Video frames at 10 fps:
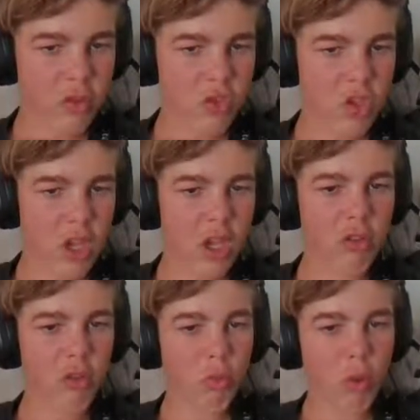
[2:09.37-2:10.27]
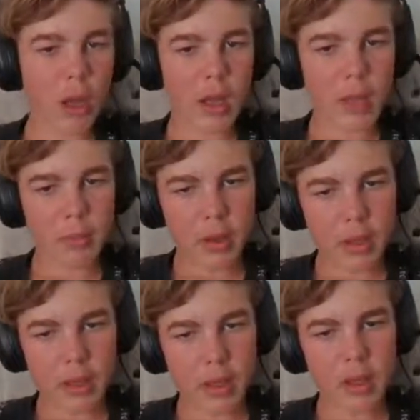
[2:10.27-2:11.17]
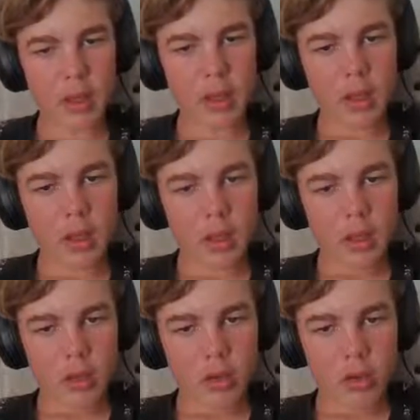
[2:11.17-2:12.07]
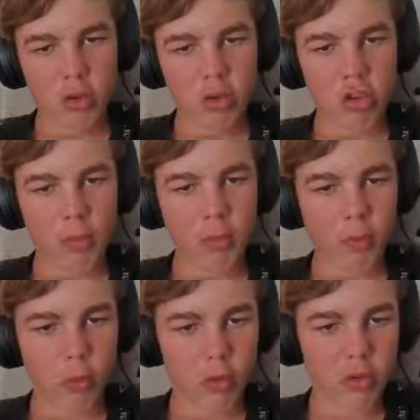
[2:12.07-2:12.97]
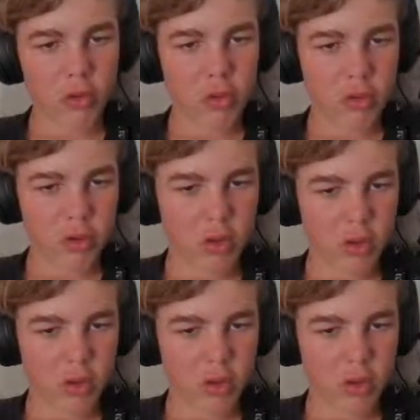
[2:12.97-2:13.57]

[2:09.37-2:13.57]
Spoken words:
change y by jump force.